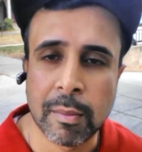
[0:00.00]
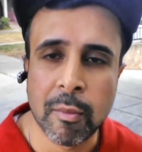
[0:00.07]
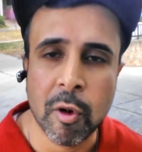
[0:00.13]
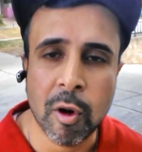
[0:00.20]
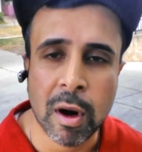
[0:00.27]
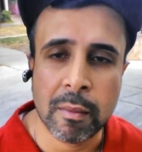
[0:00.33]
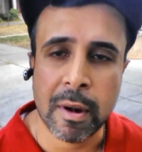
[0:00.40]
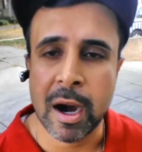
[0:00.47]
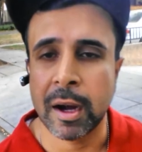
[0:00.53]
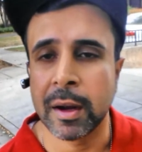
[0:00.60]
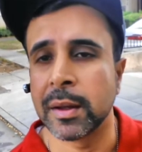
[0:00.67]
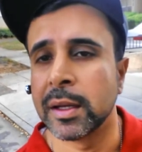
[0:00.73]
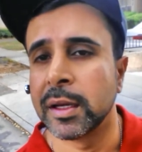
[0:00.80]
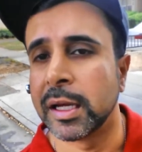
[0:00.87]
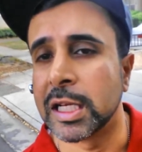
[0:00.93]
Learn more
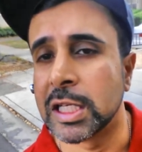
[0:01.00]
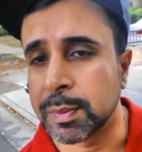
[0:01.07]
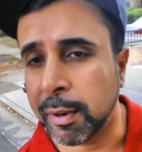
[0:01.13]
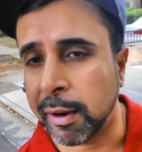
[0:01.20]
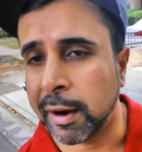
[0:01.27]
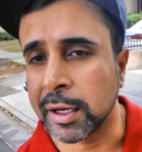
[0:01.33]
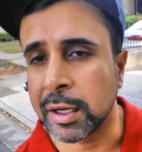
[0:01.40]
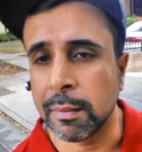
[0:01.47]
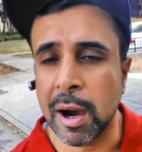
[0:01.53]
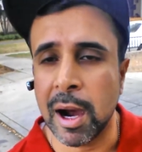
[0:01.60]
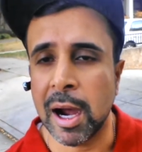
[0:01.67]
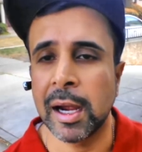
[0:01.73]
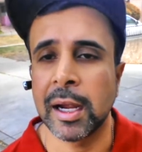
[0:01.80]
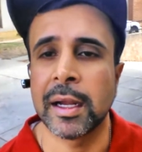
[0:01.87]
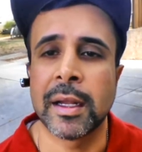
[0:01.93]
about inspiring your
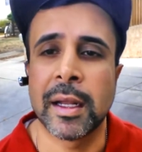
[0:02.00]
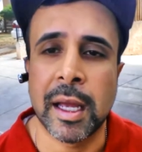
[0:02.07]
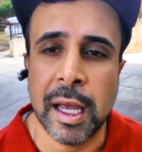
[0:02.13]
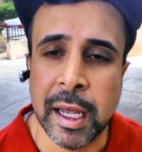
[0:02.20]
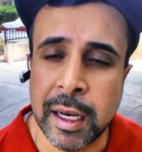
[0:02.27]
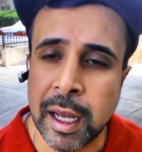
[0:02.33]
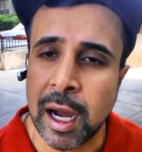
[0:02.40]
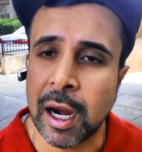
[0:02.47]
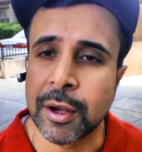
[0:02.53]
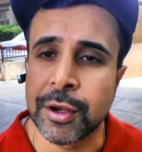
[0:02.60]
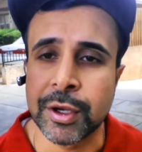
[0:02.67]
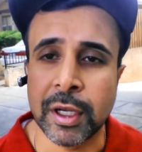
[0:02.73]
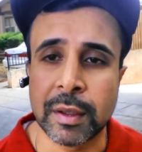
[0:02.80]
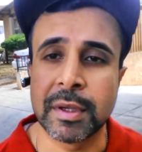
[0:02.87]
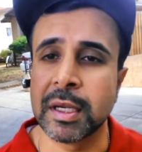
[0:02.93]
mind and how
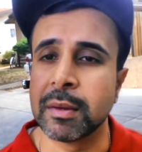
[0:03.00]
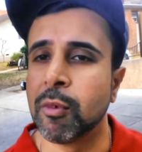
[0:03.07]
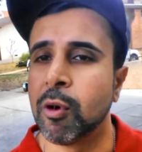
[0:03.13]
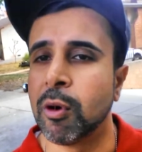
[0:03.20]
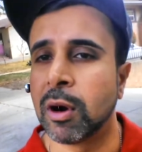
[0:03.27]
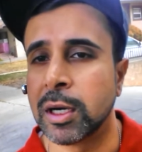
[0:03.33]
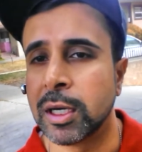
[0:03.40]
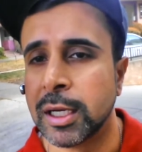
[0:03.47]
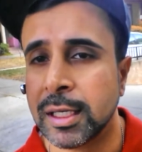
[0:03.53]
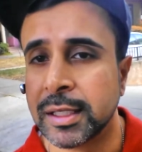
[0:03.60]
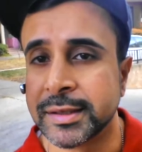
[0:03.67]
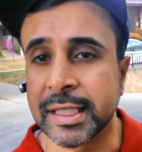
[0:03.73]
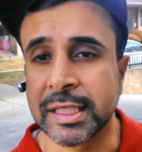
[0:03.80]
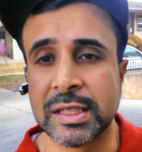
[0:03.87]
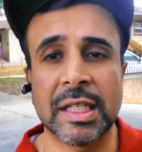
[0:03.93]
you can be more
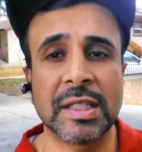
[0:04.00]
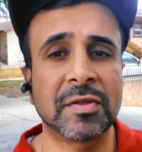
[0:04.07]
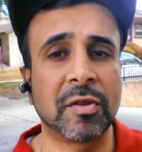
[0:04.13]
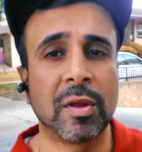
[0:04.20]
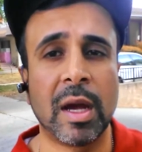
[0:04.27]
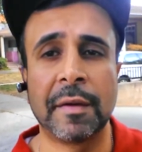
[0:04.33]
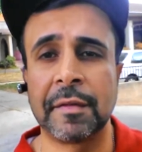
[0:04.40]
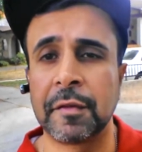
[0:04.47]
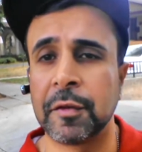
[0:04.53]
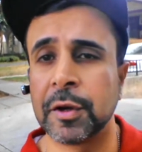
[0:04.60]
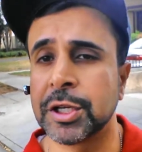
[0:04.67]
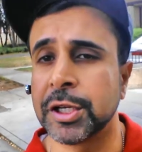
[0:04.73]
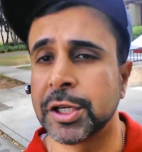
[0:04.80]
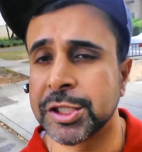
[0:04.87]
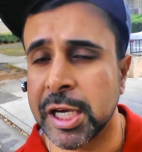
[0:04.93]
successful in life. I
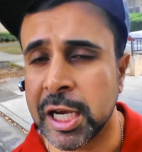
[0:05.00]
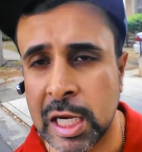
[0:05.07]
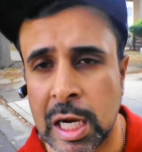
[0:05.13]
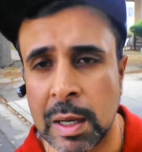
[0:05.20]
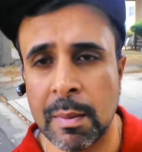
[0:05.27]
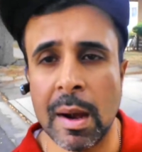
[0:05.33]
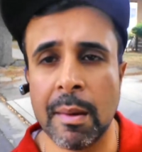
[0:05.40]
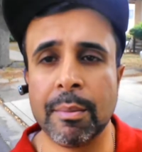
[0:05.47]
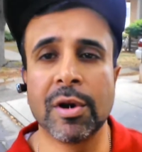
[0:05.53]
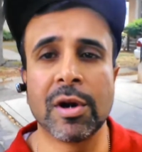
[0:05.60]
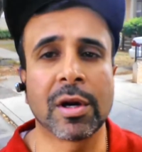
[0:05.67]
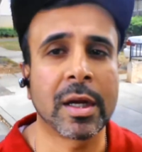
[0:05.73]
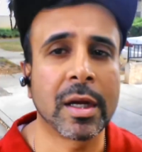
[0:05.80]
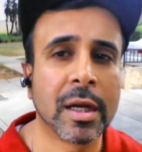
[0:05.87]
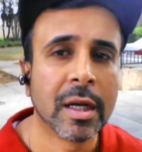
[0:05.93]
want you to check out my
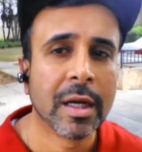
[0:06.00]
book.